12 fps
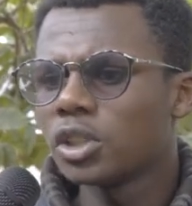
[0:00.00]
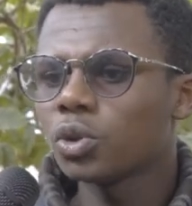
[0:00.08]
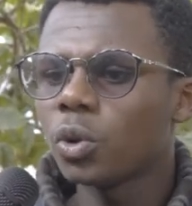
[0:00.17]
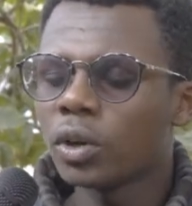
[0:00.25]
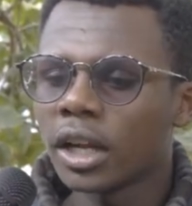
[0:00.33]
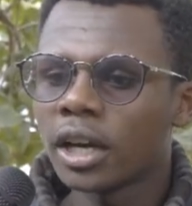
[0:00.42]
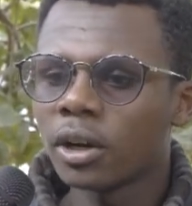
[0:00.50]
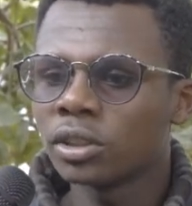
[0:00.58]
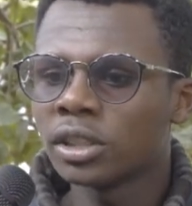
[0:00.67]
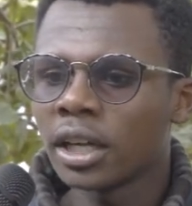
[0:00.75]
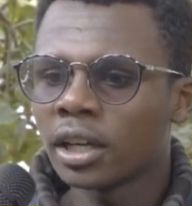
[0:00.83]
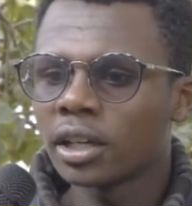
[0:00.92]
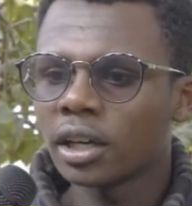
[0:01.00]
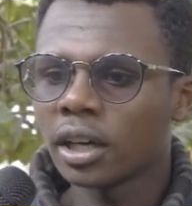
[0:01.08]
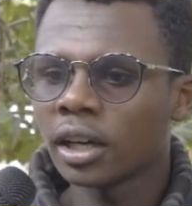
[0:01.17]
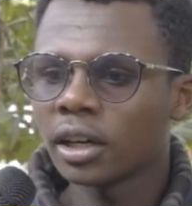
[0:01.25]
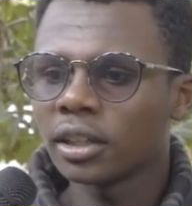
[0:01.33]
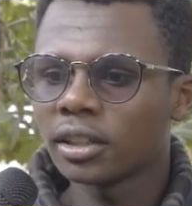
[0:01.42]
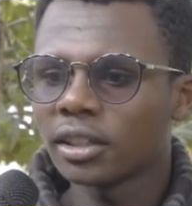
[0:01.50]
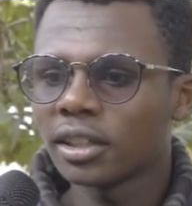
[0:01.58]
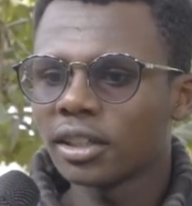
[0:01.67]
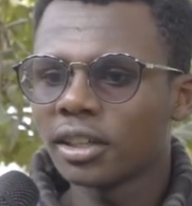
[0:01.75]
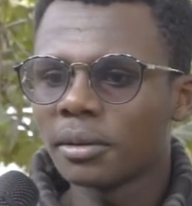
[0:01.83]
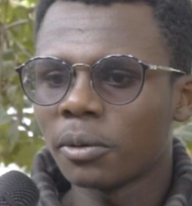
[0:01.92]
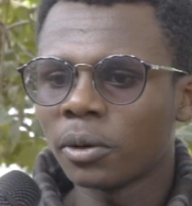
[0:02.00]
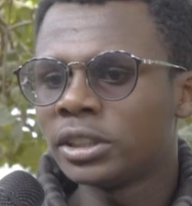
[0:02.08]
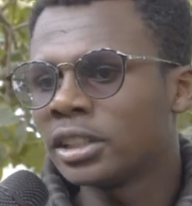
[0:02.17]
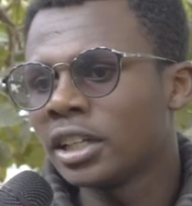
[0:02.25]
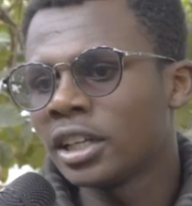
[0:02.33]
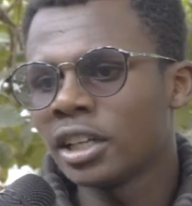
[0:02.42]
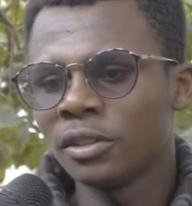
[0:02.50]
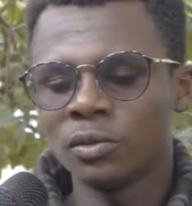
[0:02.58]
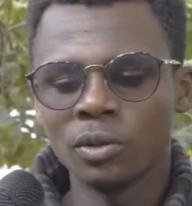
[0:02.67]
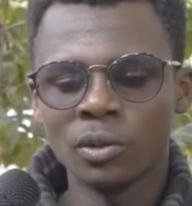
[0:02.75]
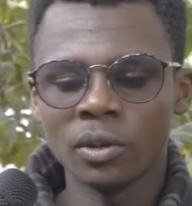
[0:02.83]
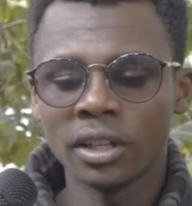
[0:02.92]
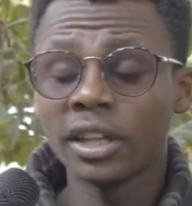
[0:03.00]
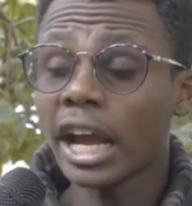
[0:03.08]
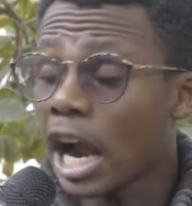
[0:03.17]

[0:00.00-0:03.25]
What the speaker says: So like, I was like, what's in Fungwe?